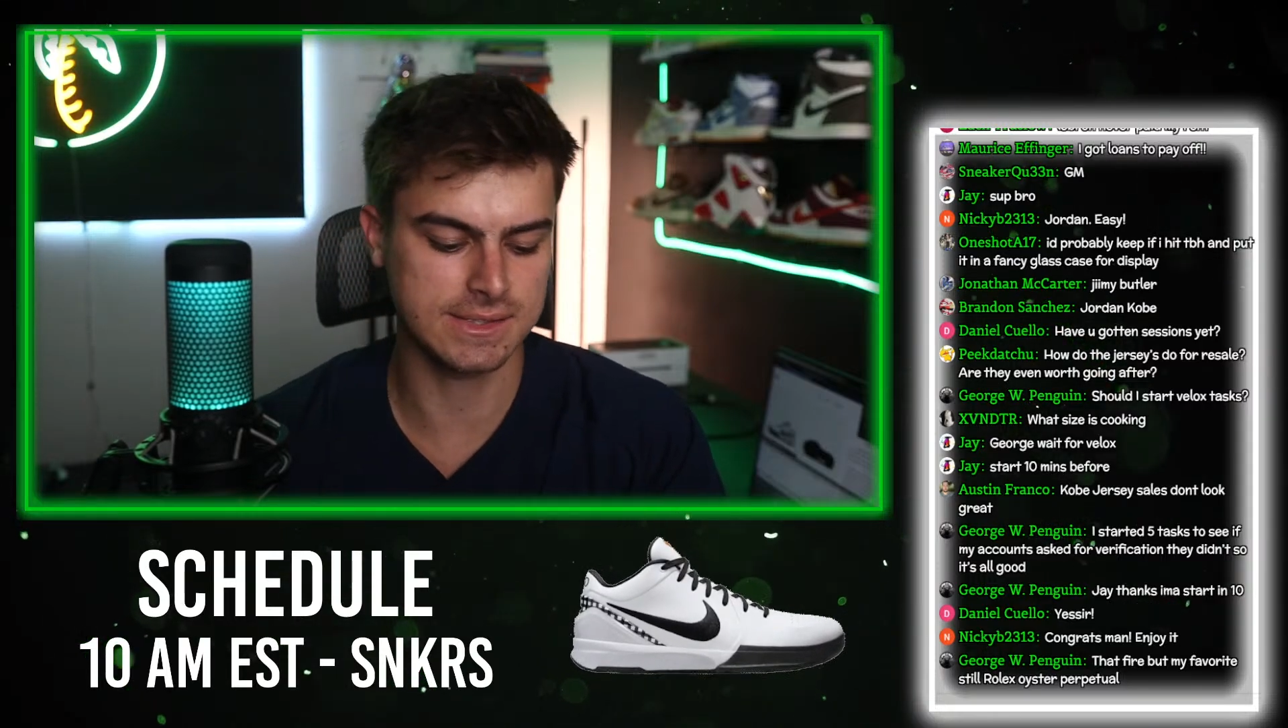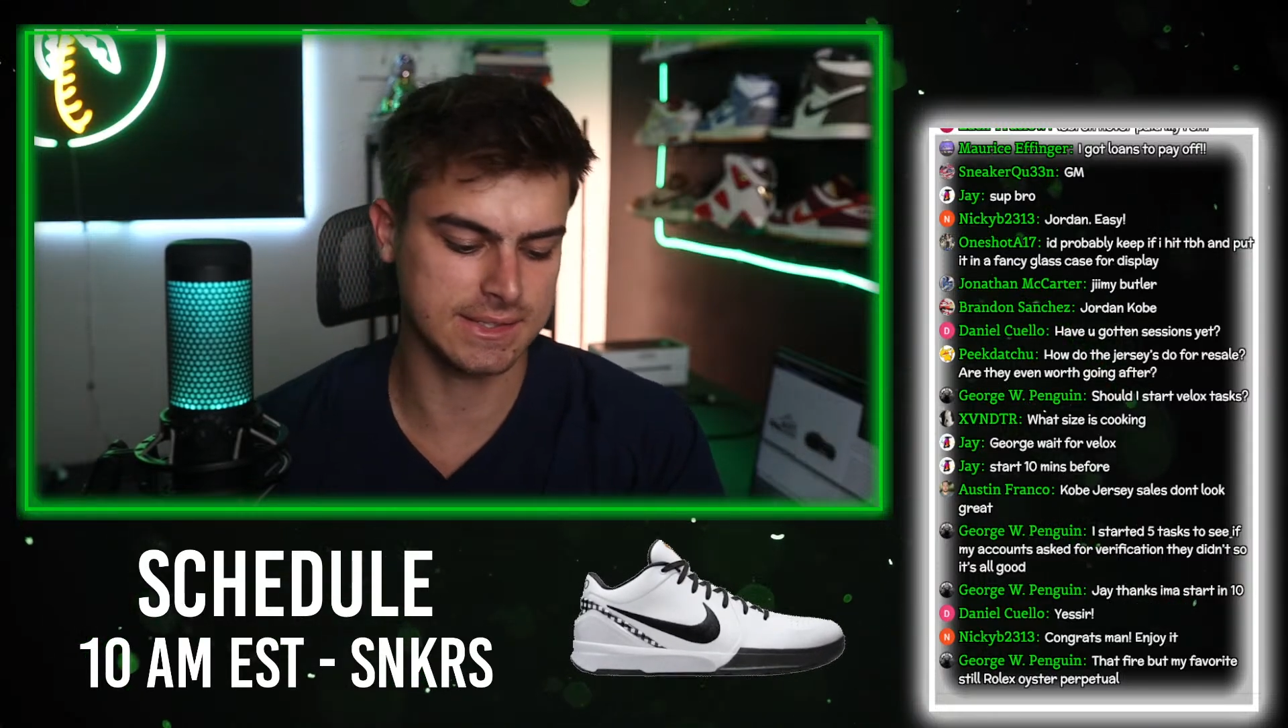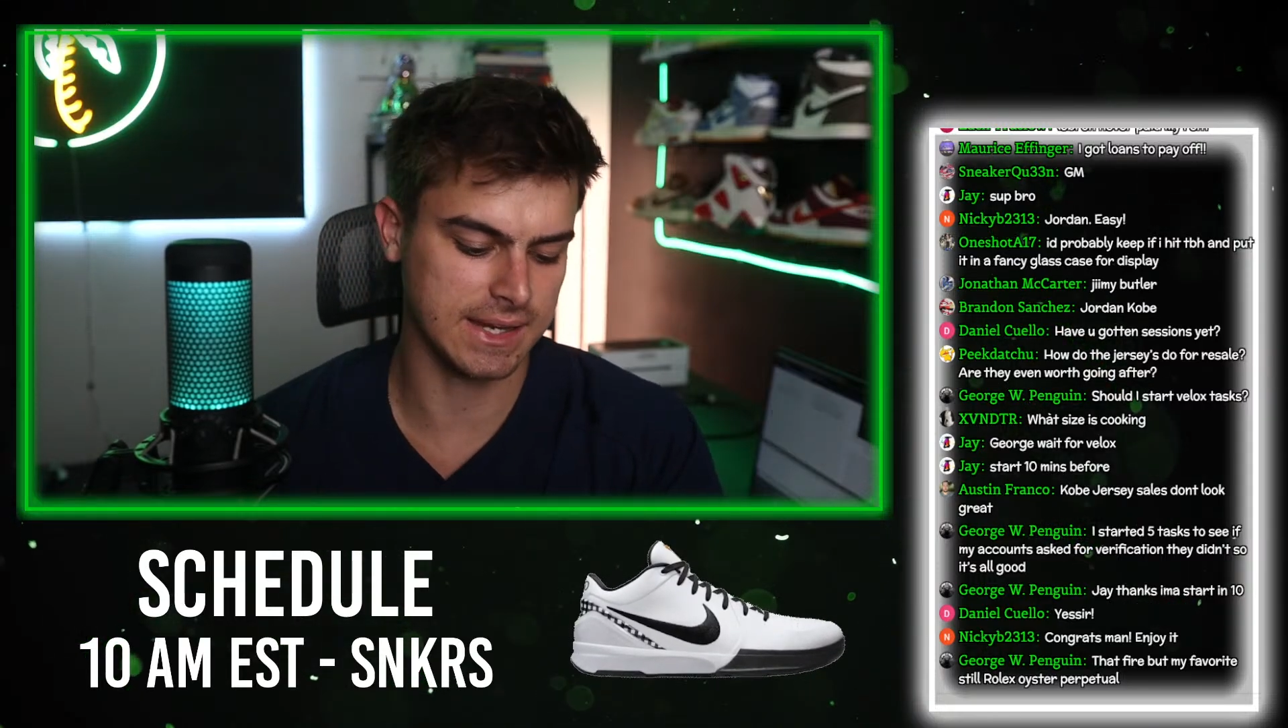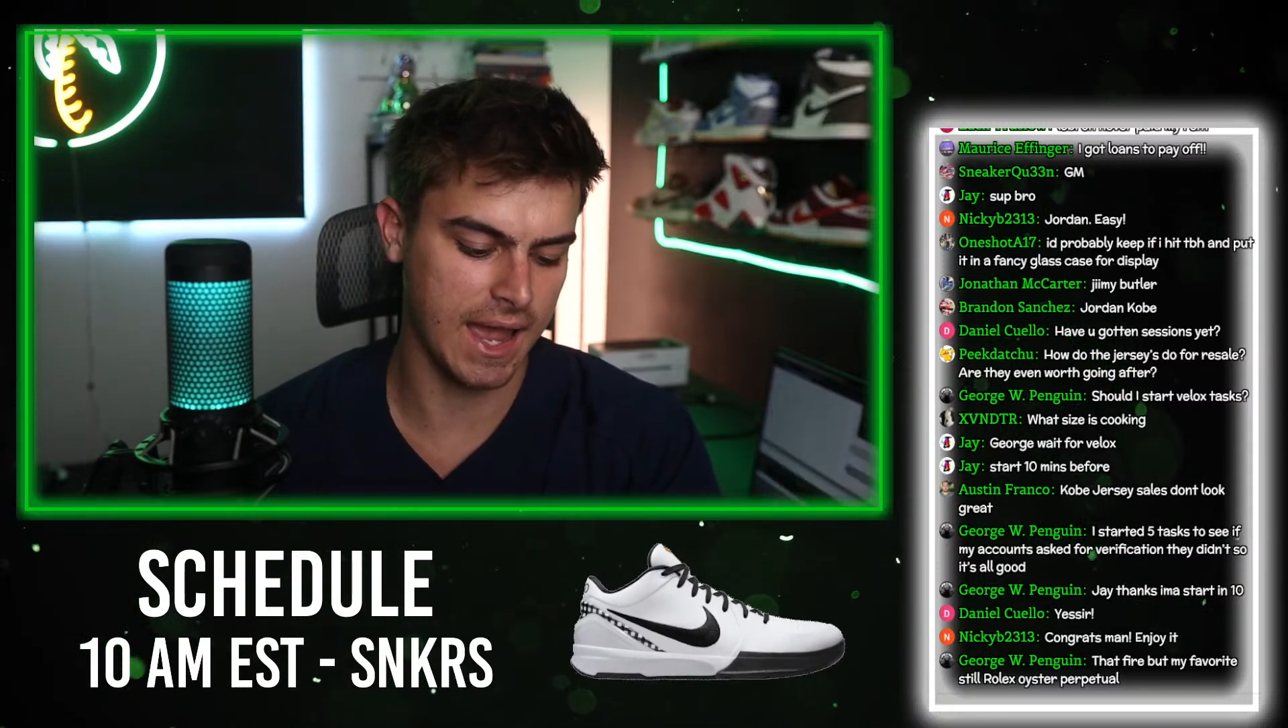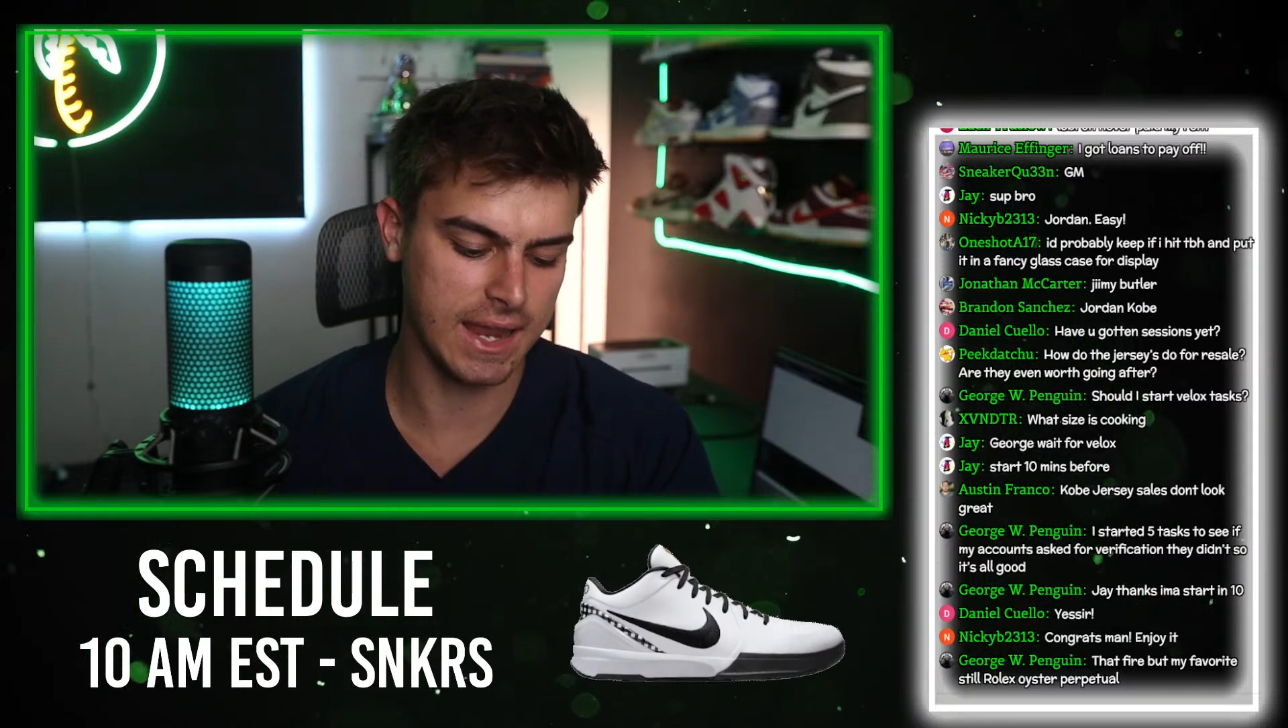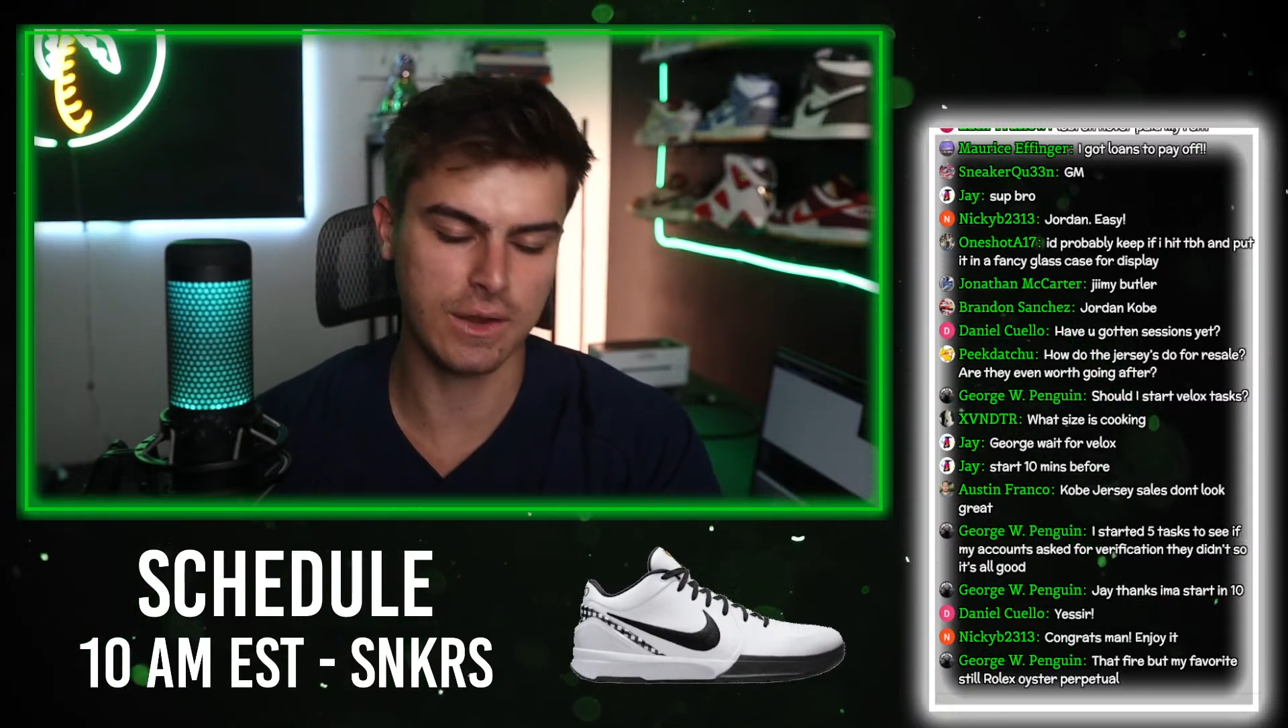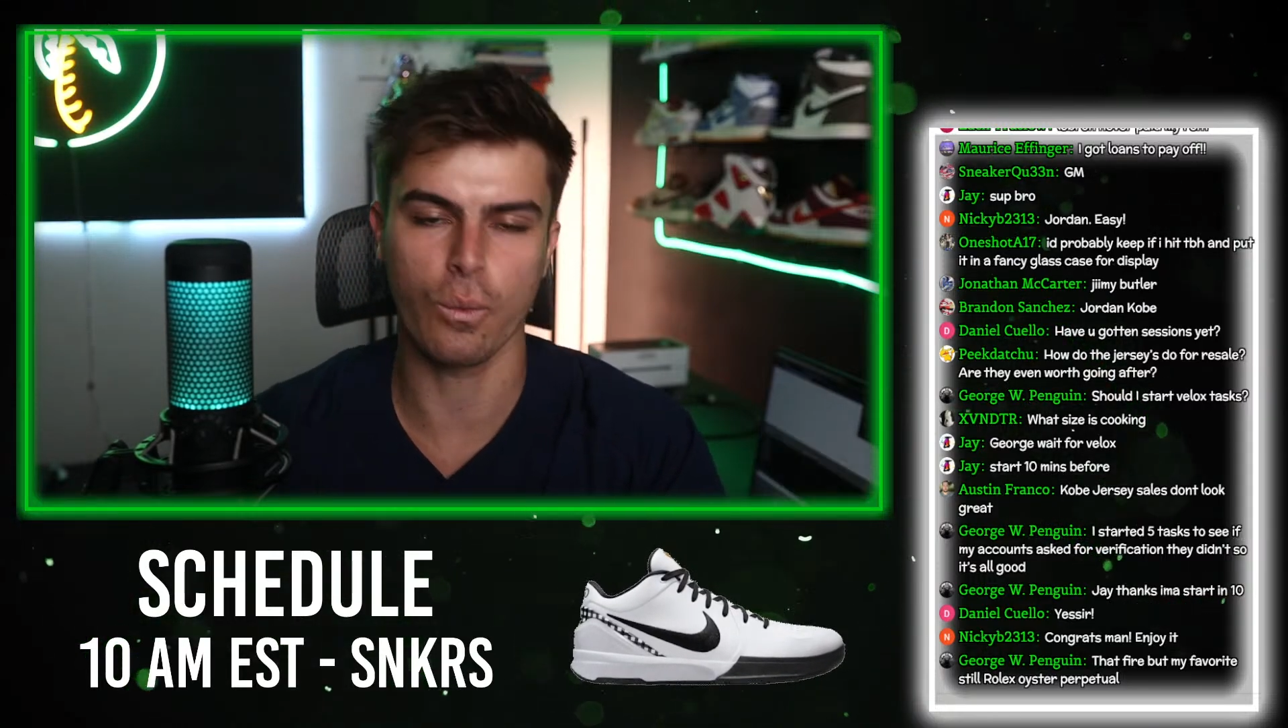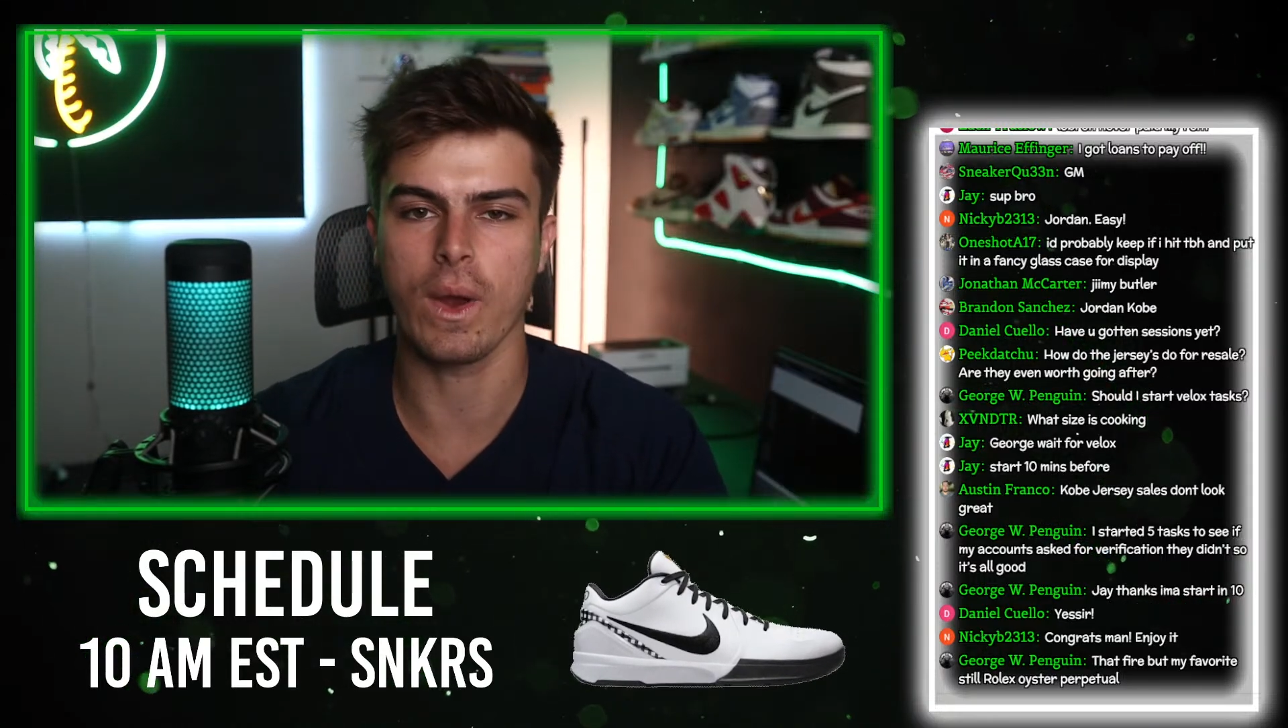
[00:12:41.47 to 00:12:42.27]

it's like I can